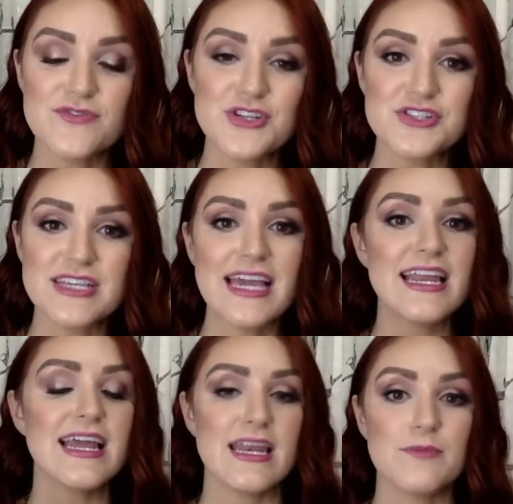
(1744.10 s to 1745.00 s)
of your
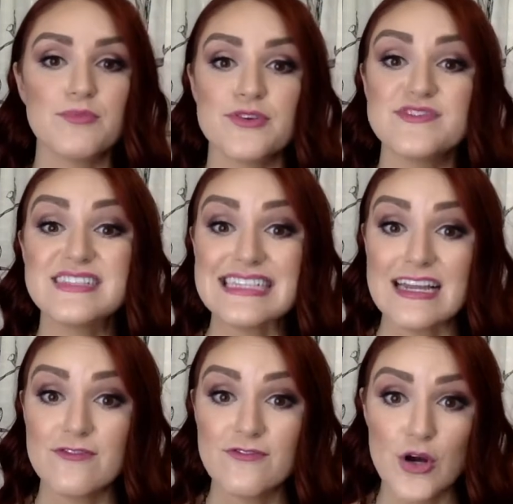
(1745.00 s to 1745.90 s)
skin, it improves
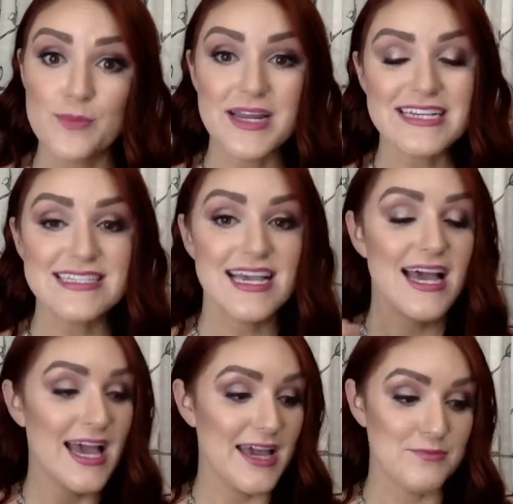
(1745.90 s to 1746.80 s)
skin firmness,
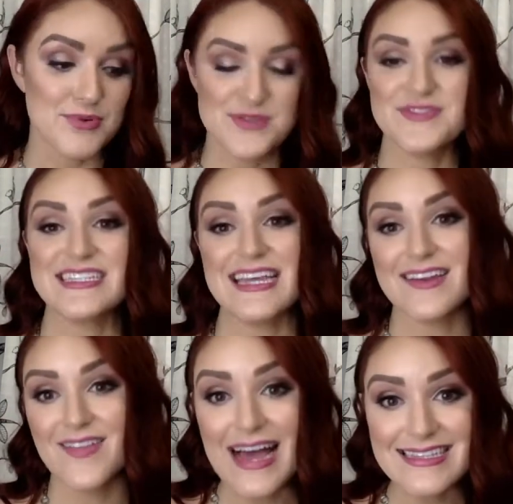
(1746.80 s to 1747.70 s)
improves
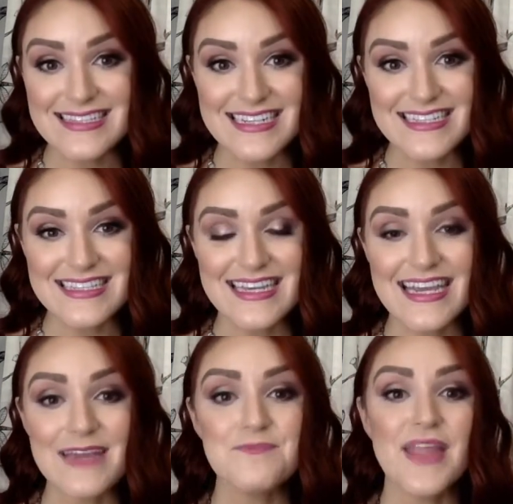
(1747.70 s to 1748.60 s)
skin
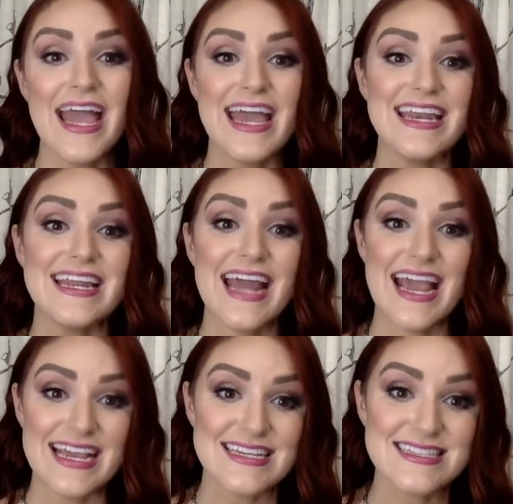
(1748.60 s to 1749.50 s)
elasticity, it
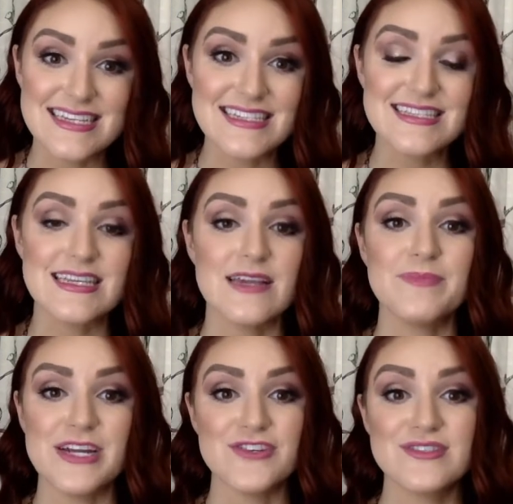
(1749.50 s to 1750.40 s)
enhances the
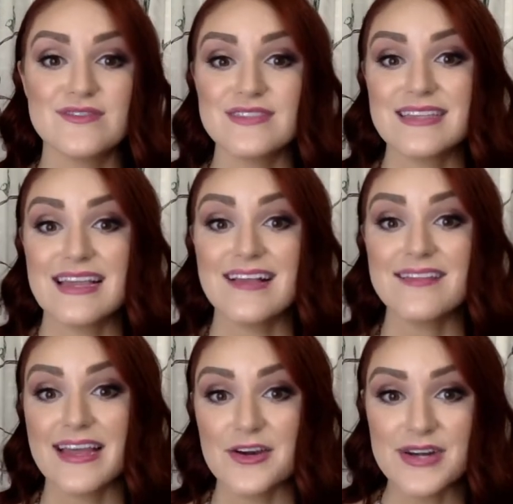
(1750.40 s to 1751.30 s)
appearance of skin
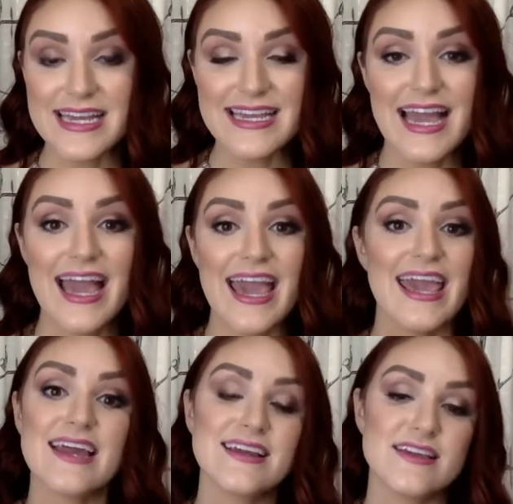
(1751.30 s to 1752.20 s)
clarity,
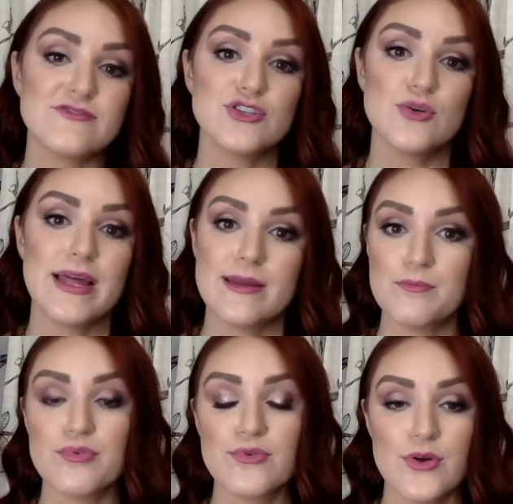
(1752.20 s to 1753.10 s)
and it gives you an
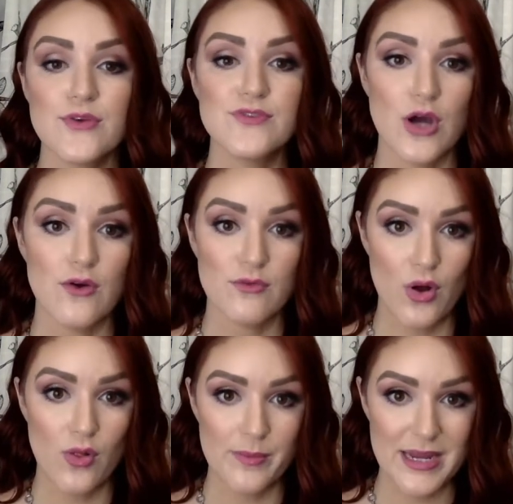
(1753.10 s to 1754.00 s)
improved
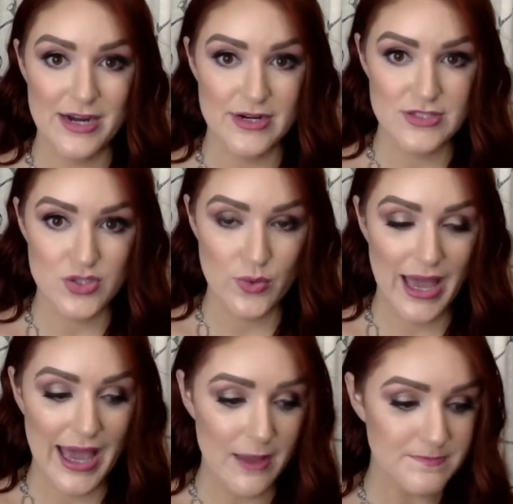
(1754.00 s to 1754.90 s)
overall appearance,
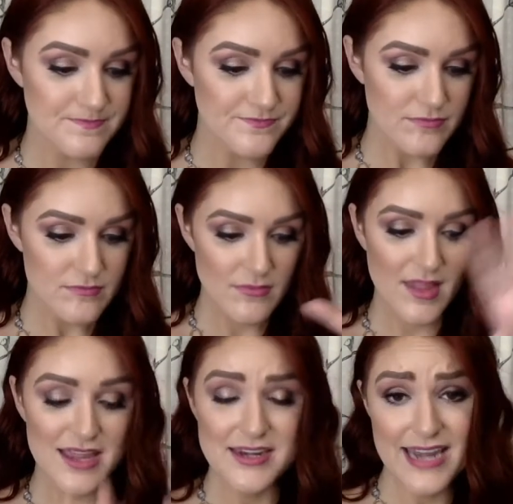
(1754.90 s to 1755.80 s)
okay?
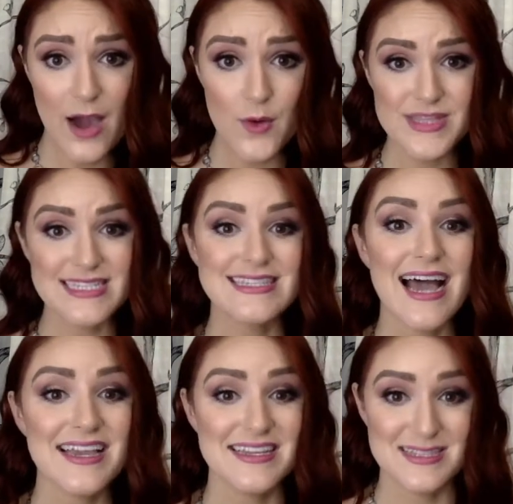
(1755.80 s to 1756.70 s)
Now, the
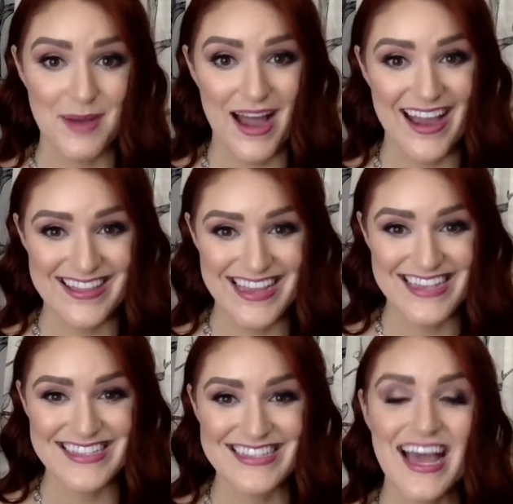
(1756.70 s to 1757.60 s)
science behind this